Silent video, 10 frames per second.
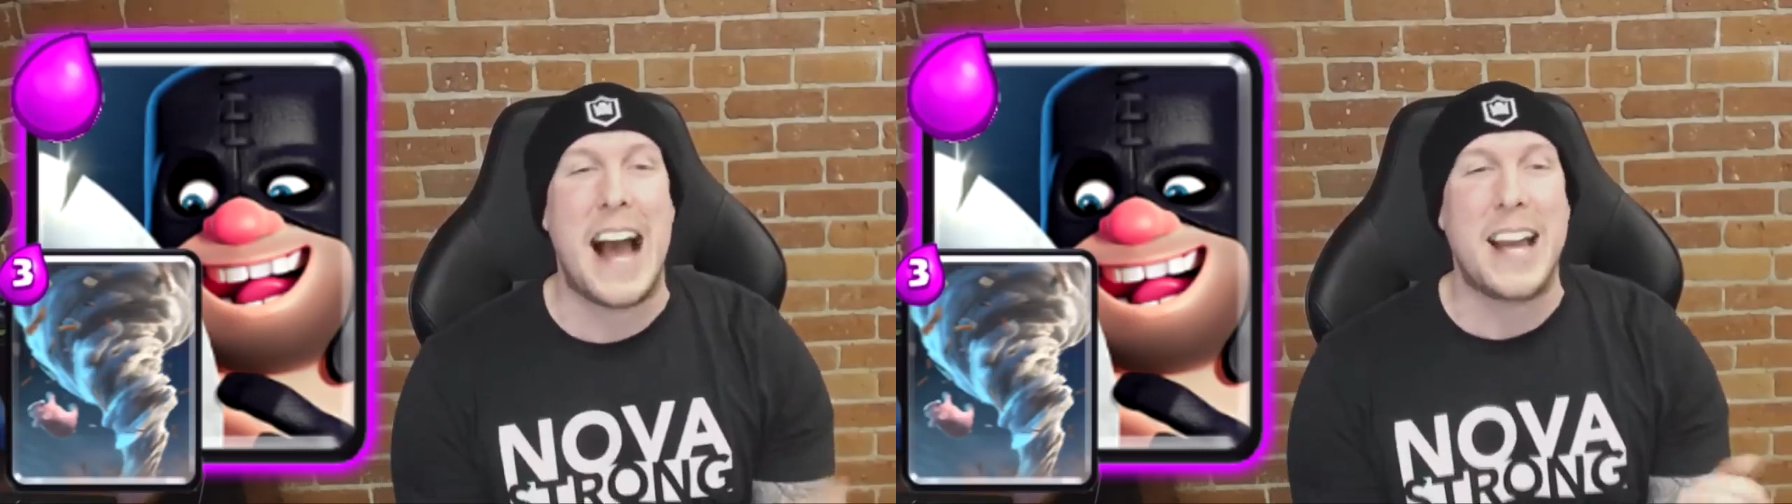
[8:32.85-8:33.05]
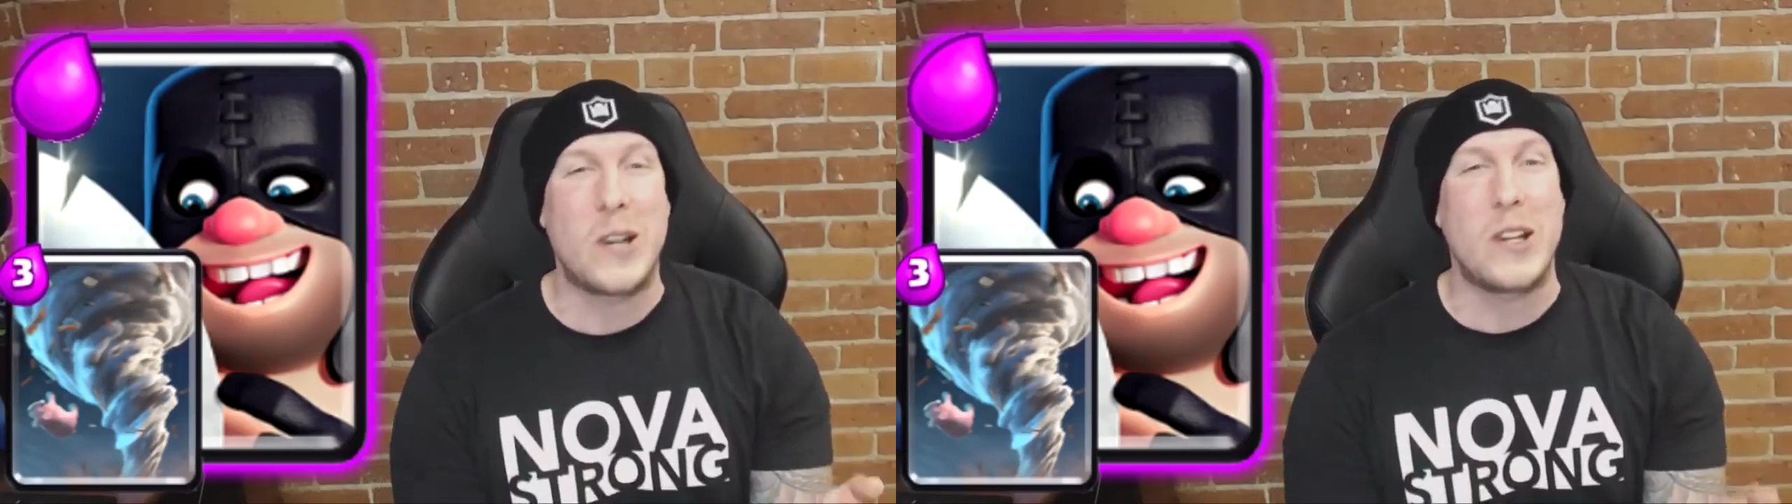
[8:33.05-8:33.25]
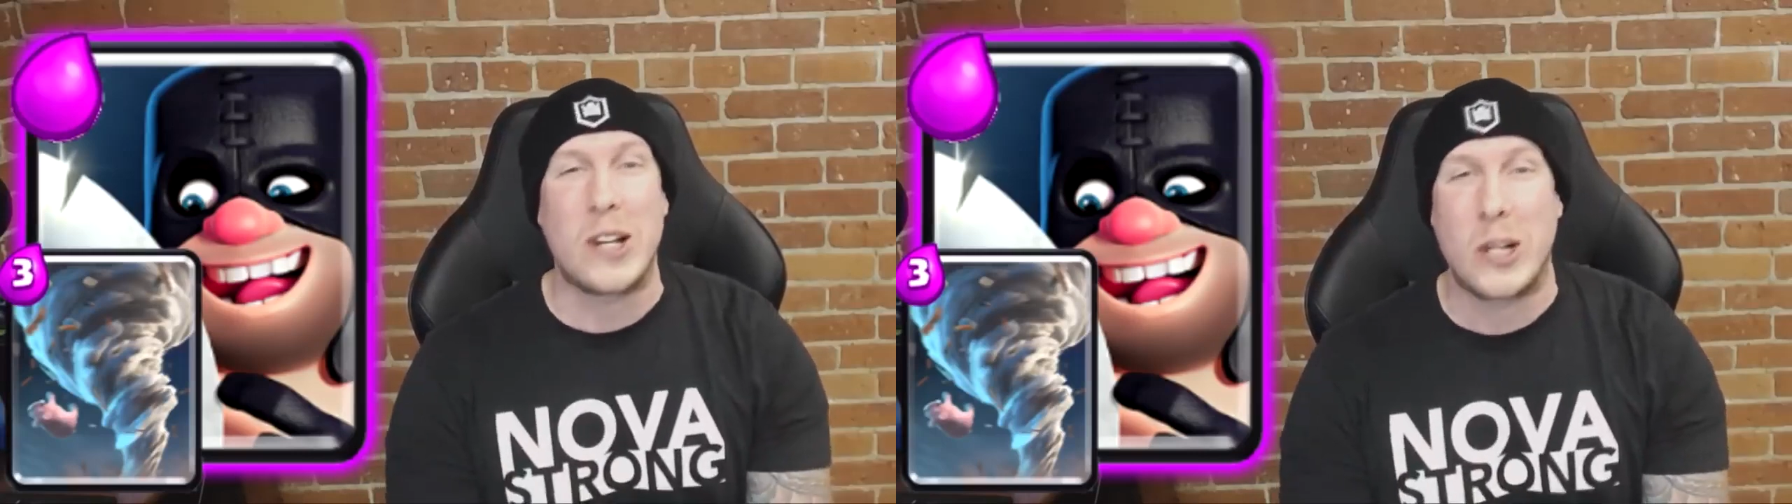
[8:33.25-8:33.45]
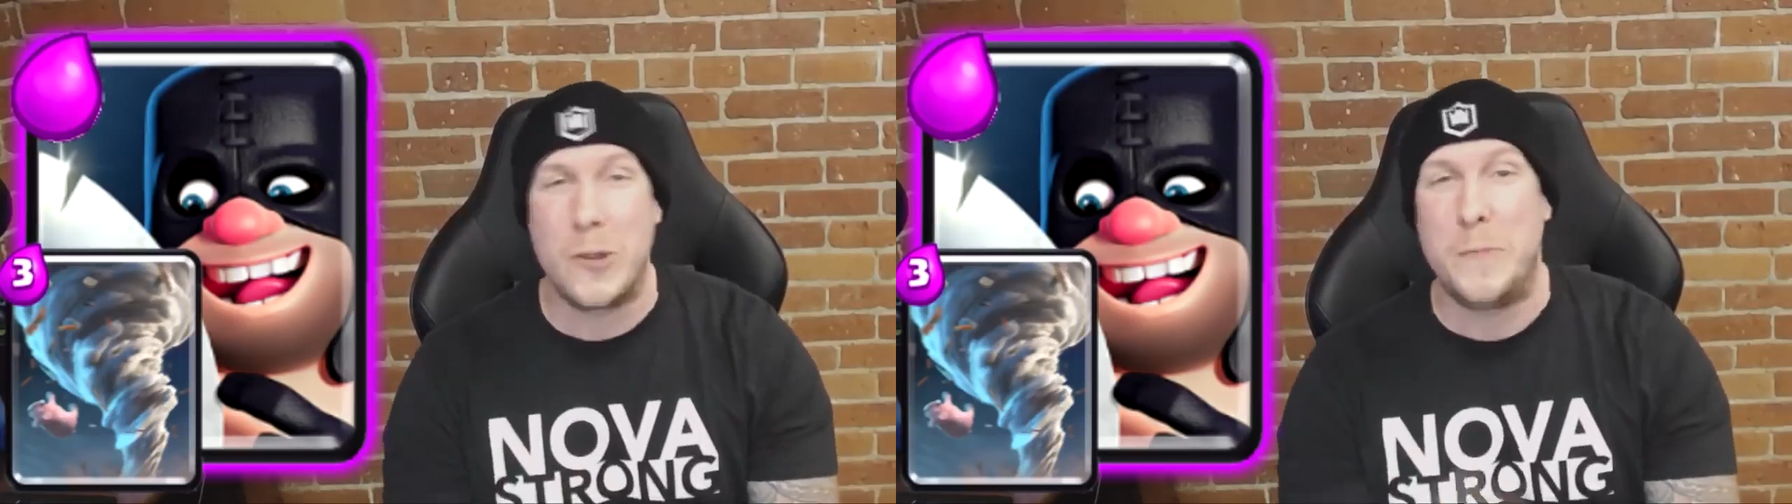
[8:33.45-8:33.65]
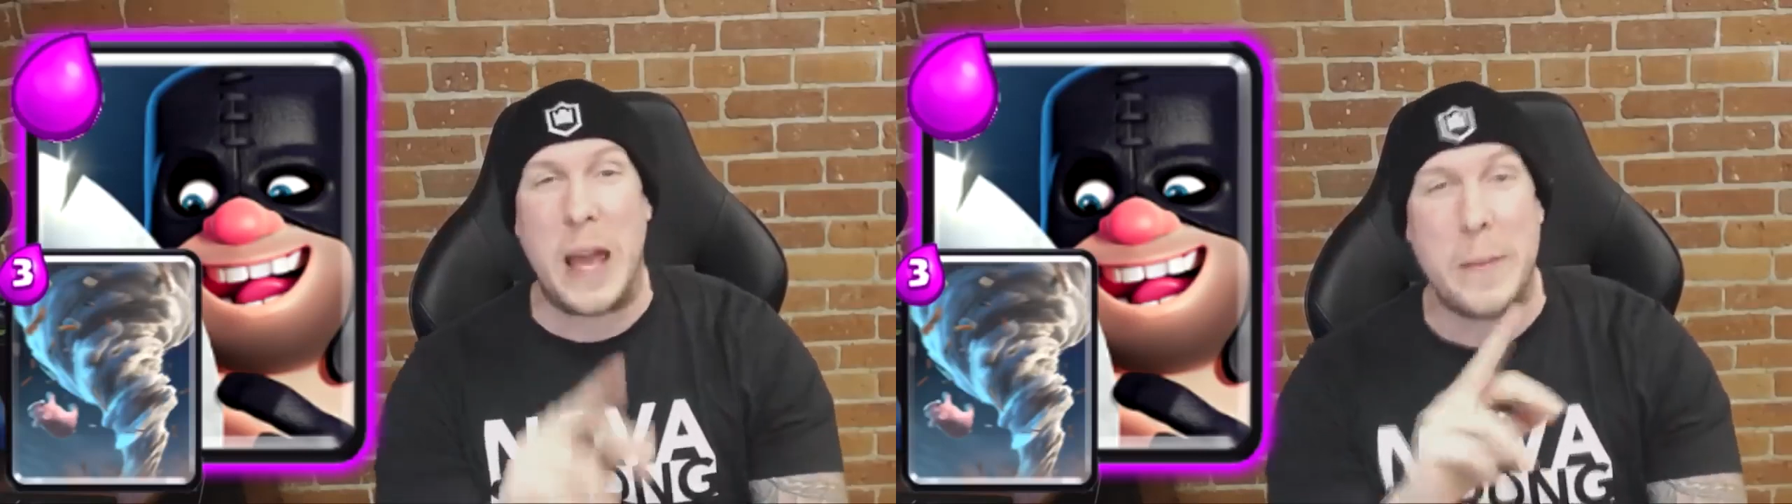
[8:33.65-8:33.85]
I could
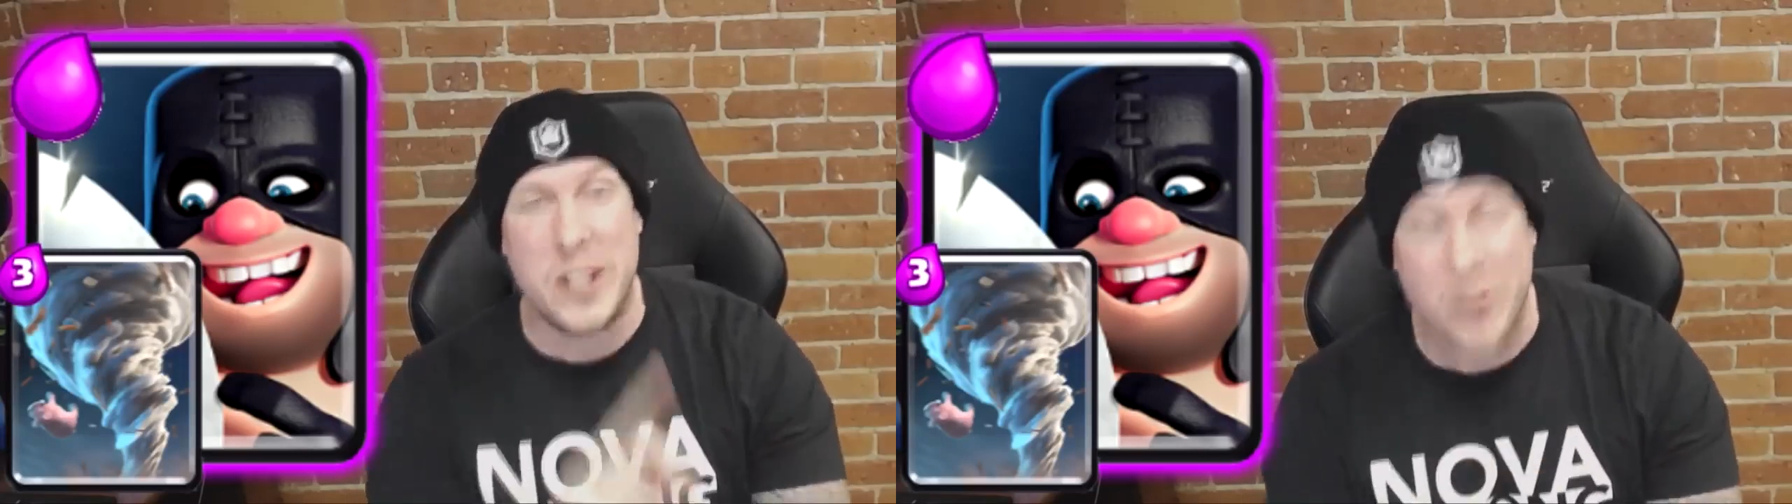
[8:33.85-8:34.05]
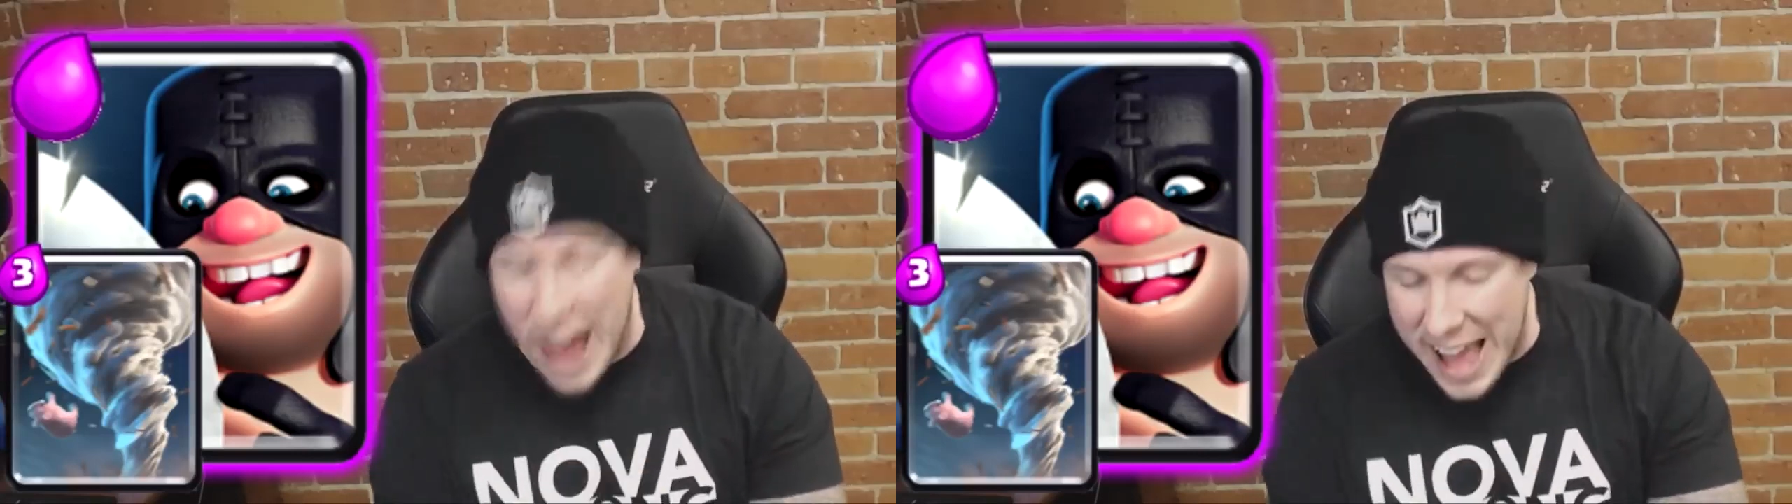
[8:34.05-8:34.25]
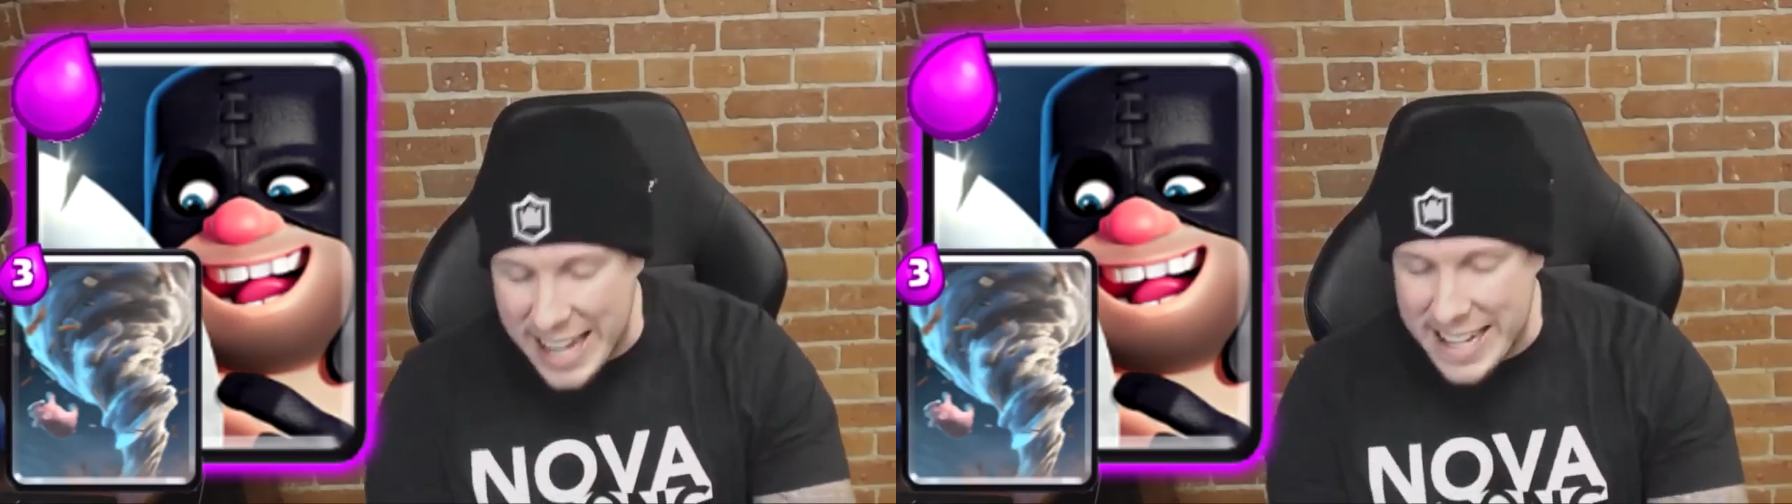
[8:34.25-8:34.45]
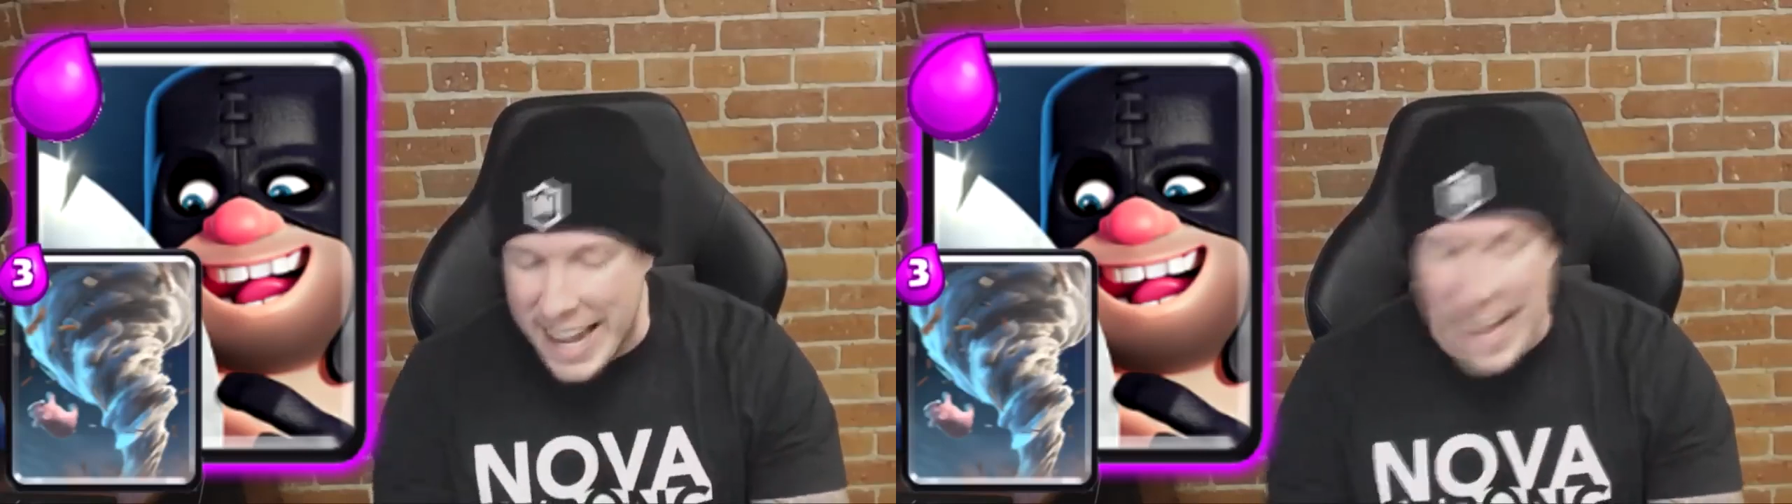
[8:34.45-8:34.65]
include Baby Dragon